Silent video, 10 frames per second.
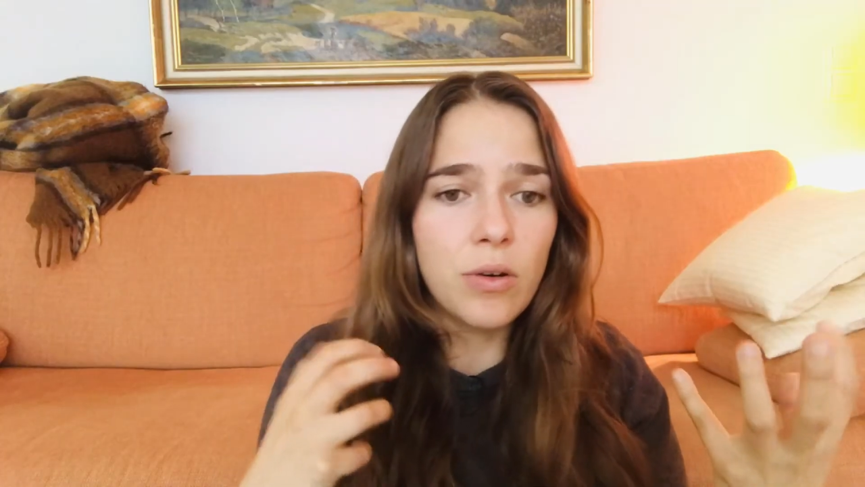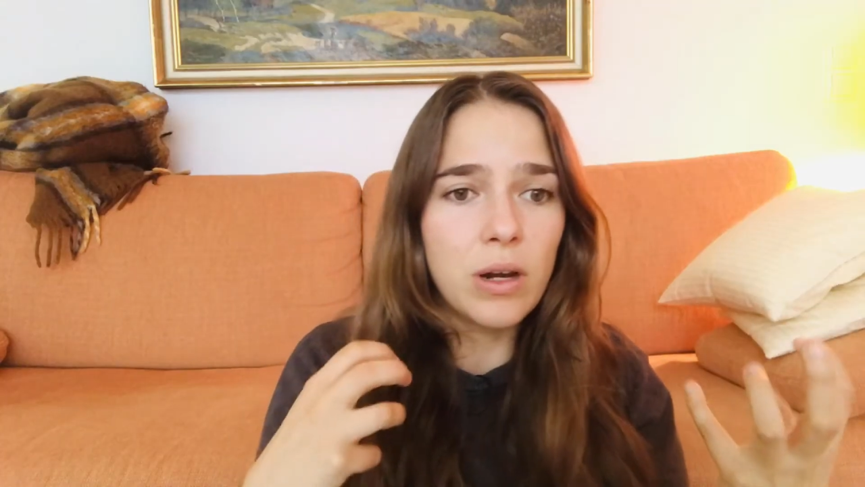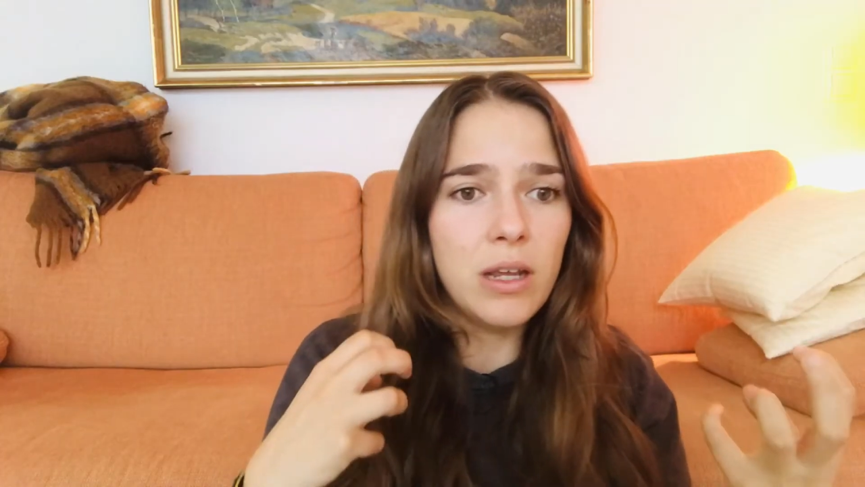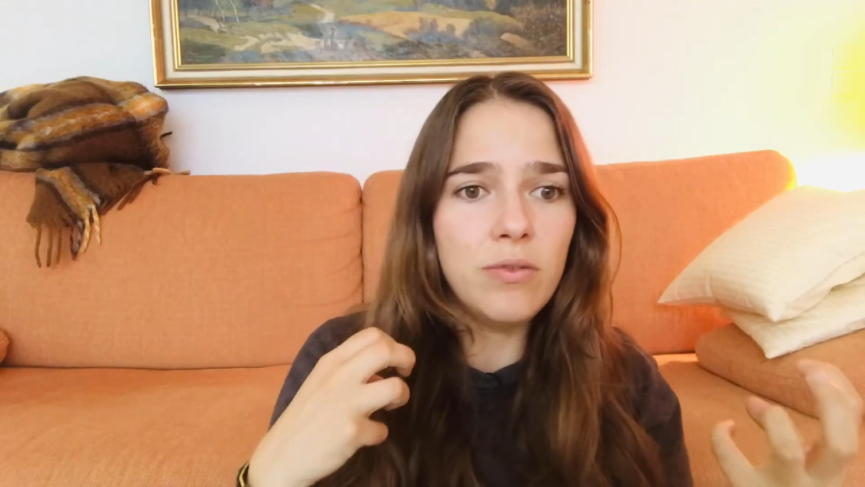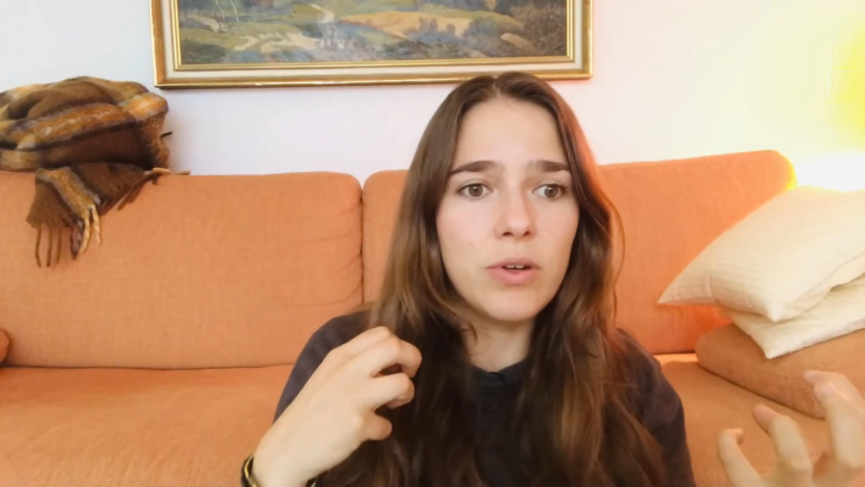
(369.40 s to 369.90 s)
or
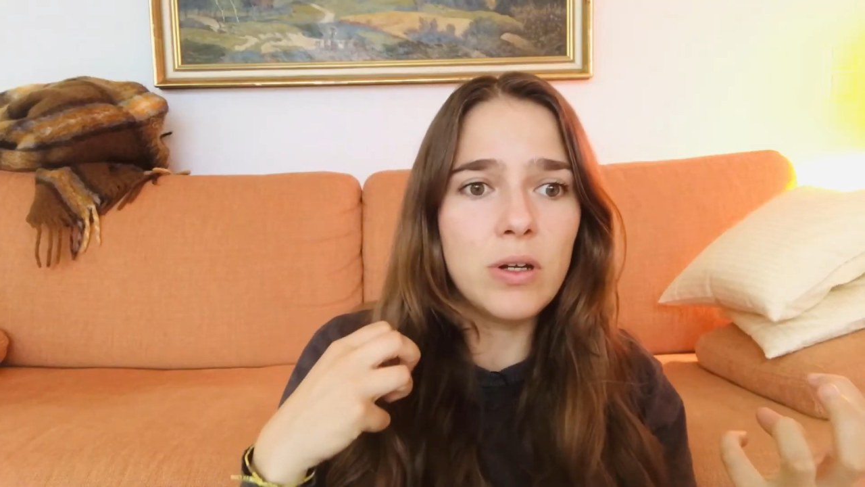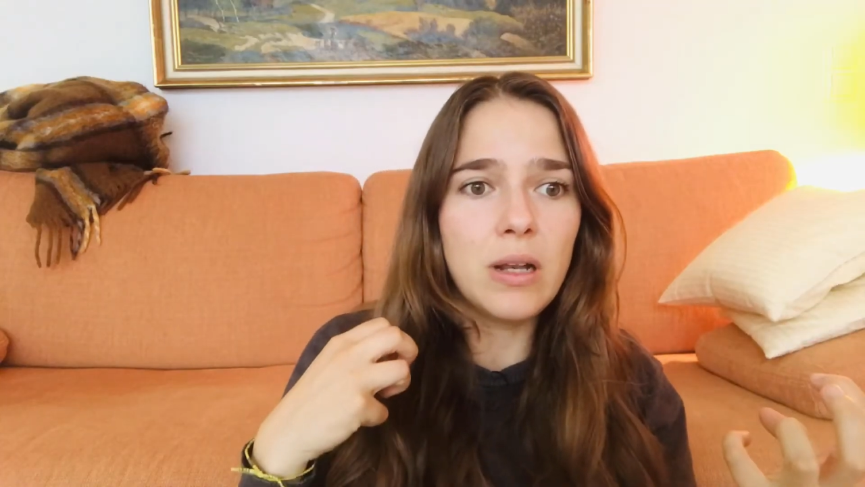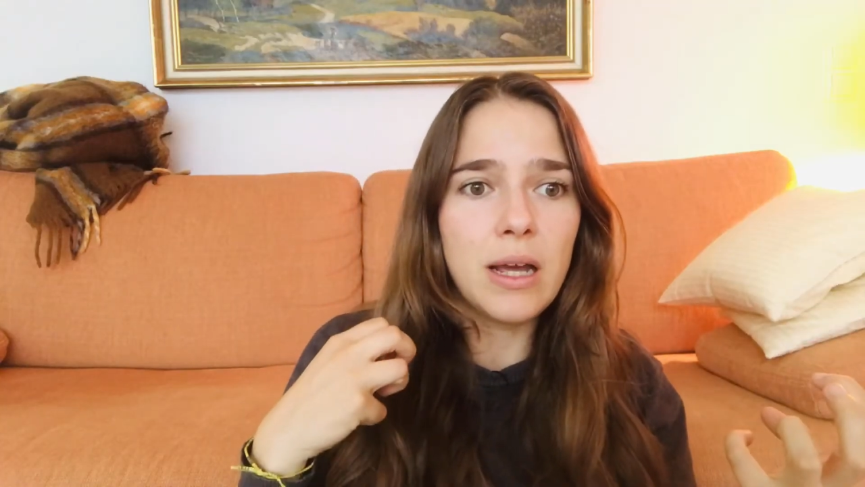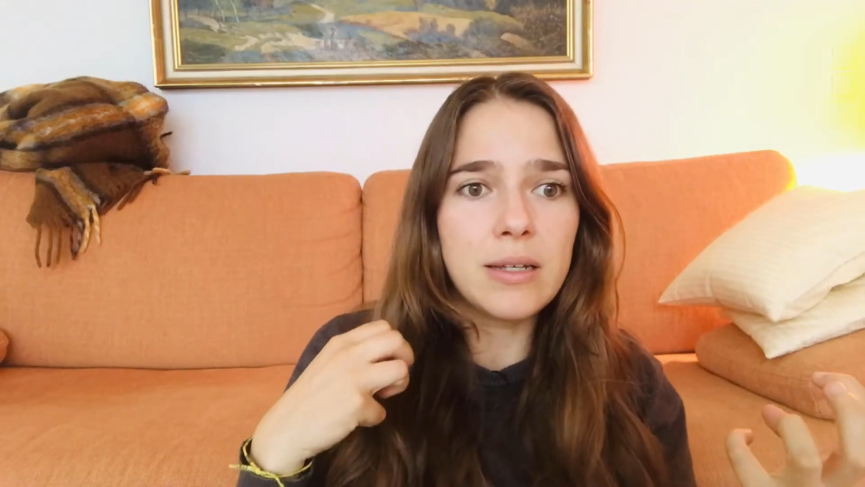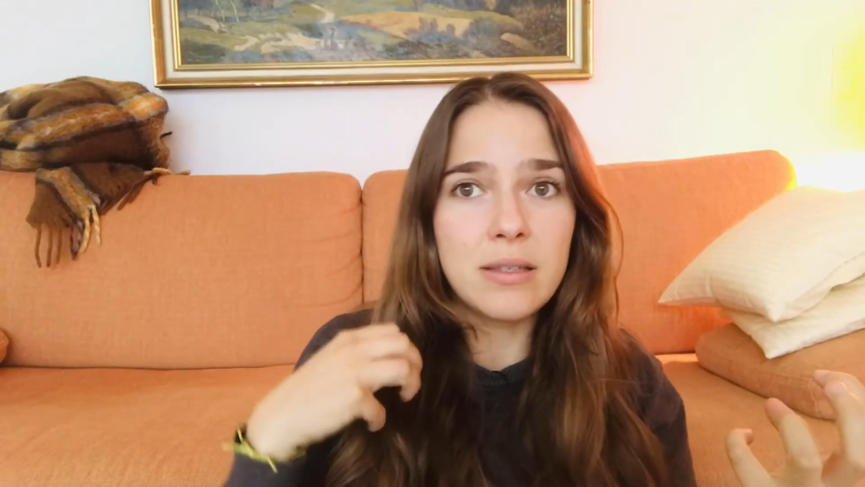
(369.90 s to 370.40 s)
even
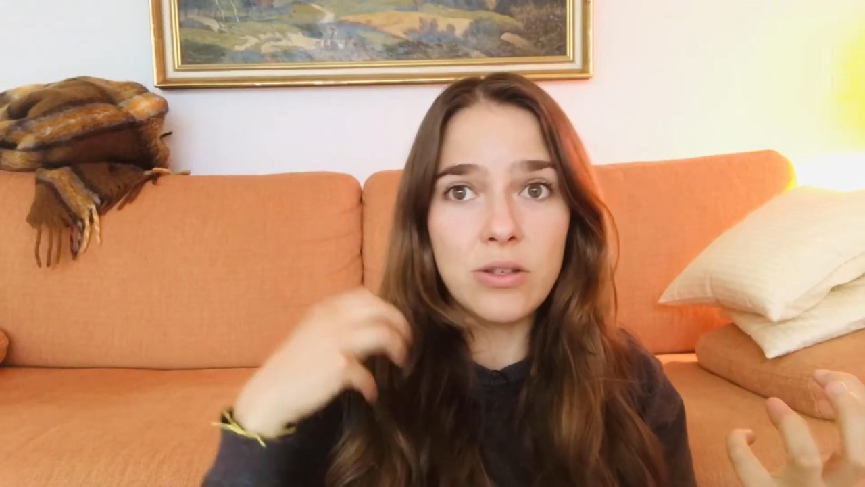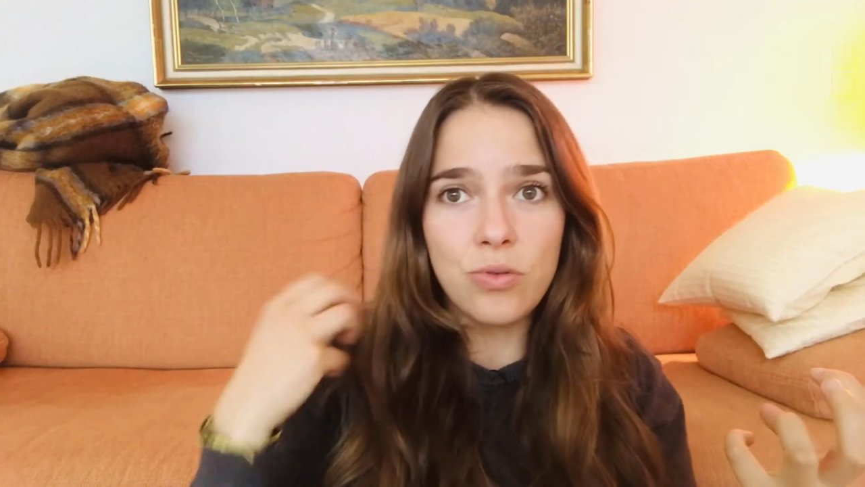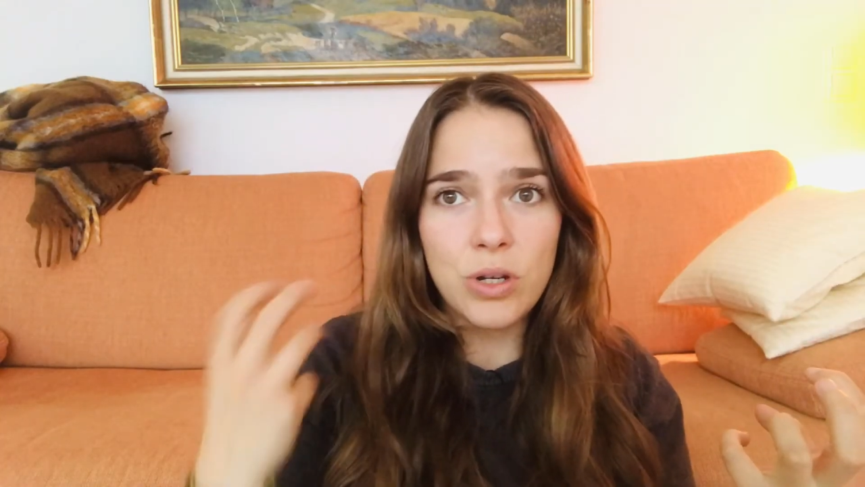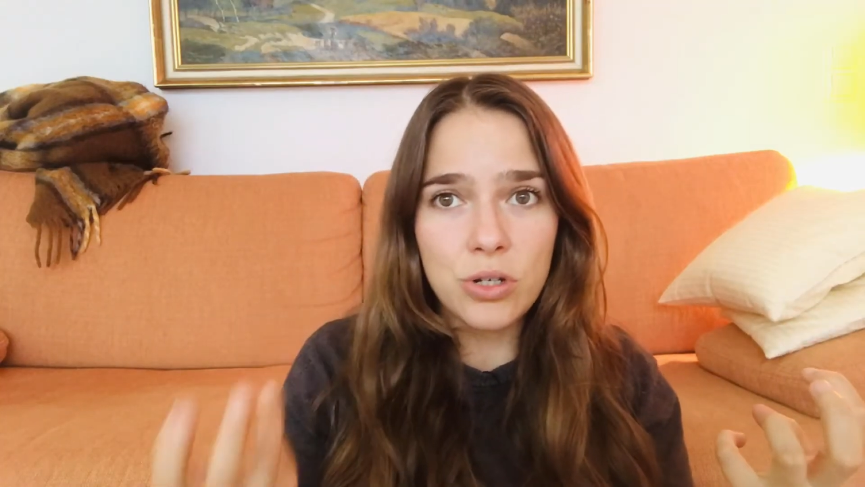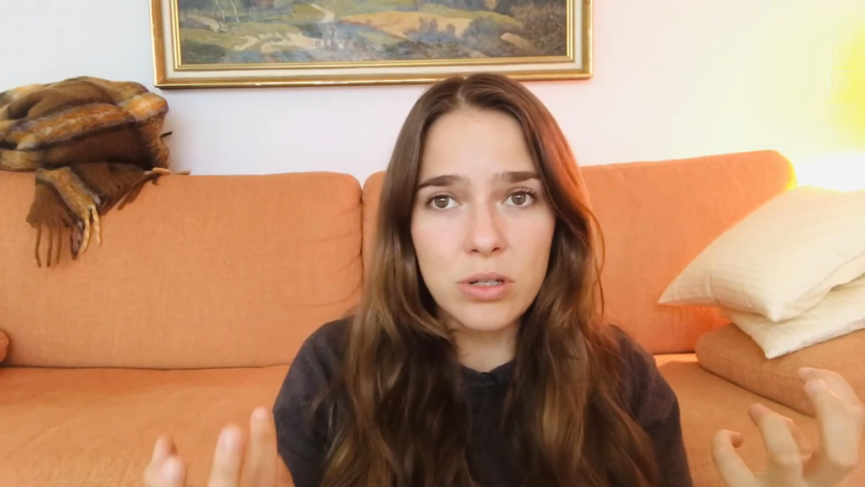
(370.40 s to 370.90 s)
like
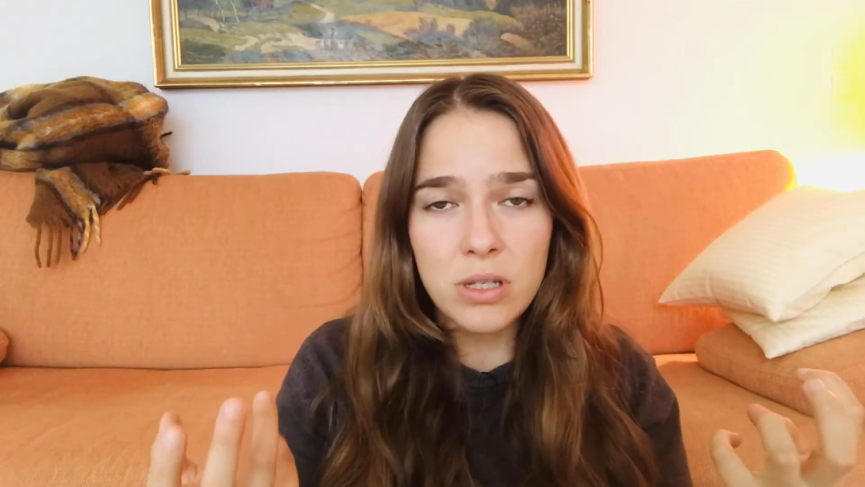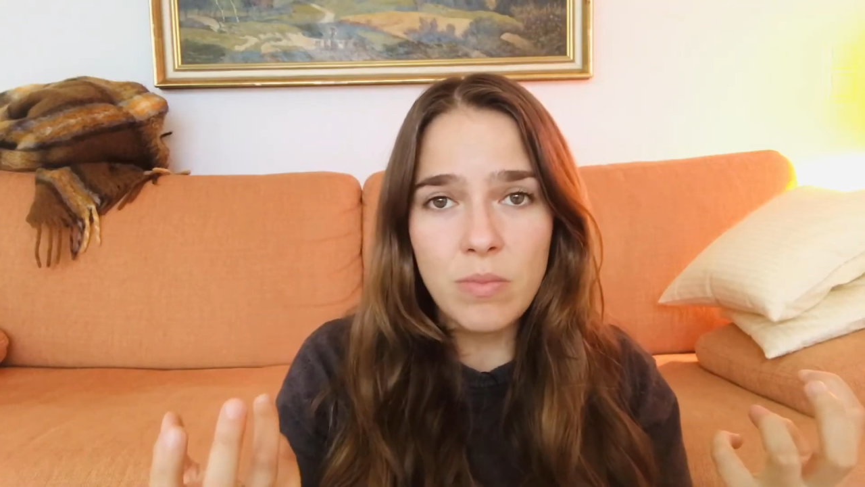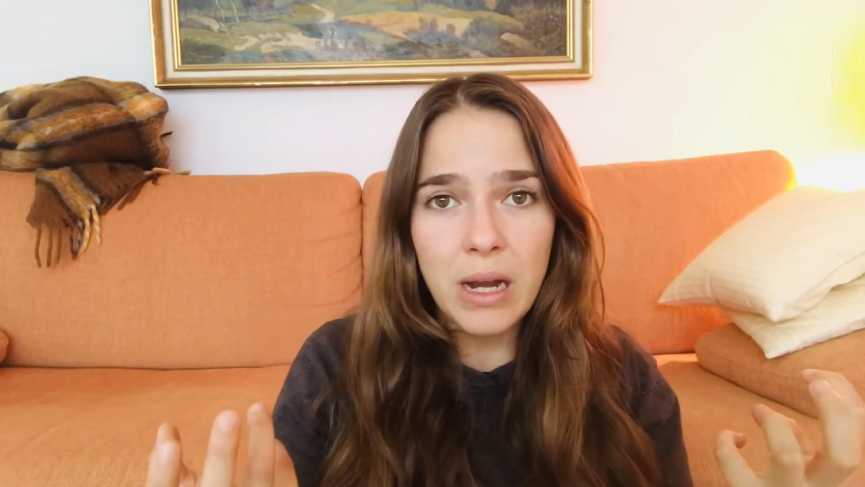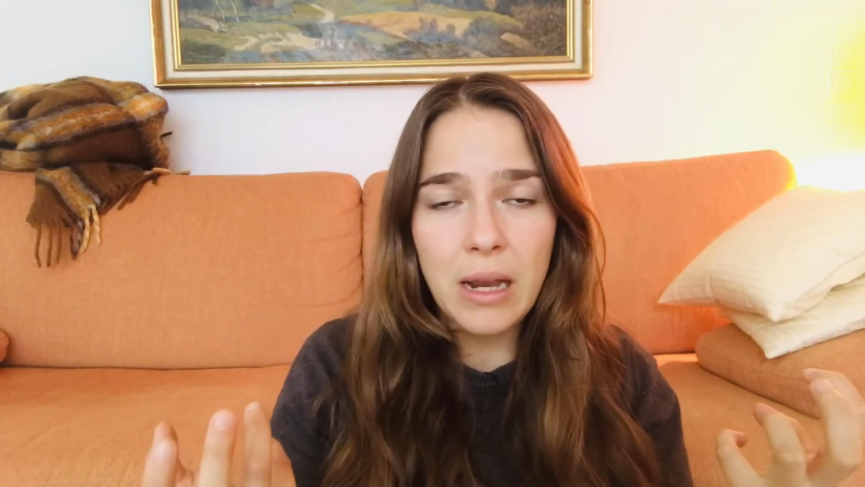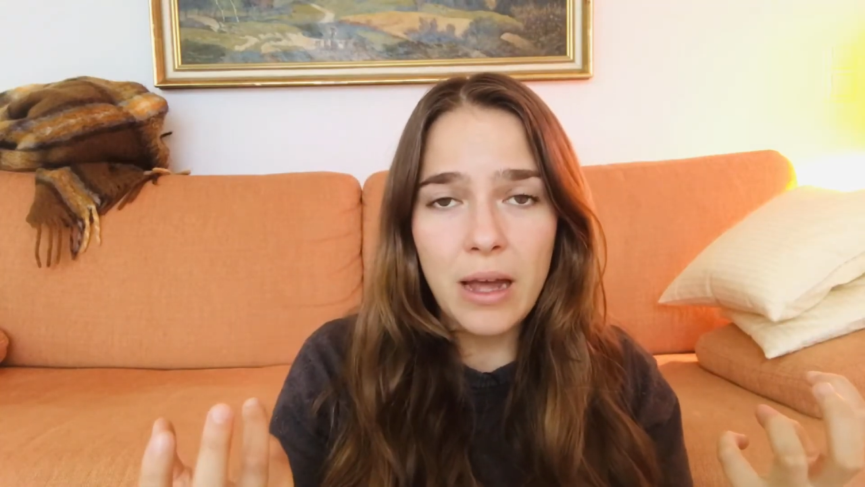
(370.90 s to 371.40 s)
situations in
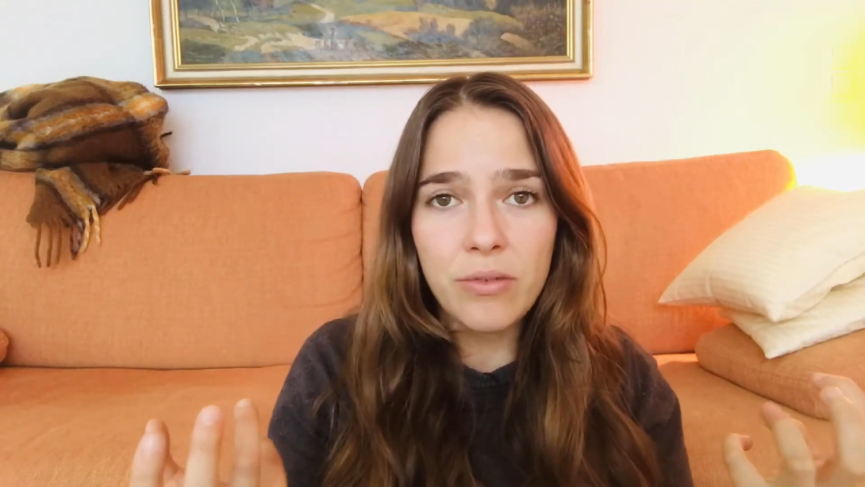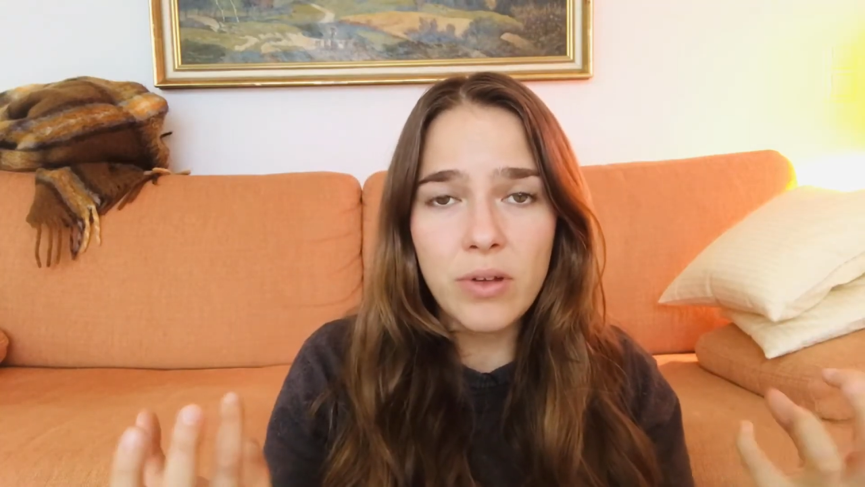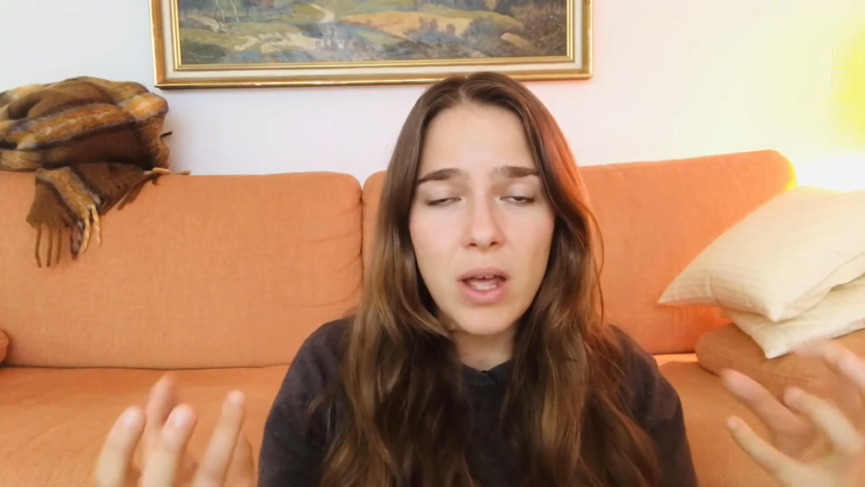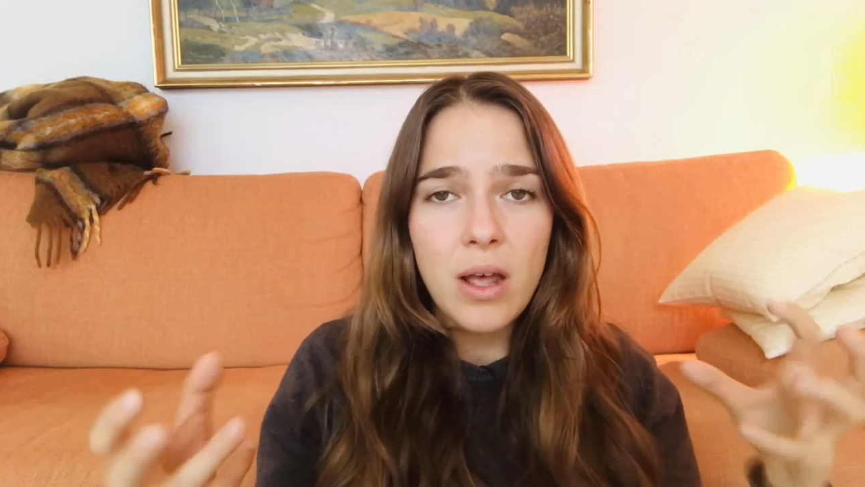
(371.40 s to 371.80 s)
my life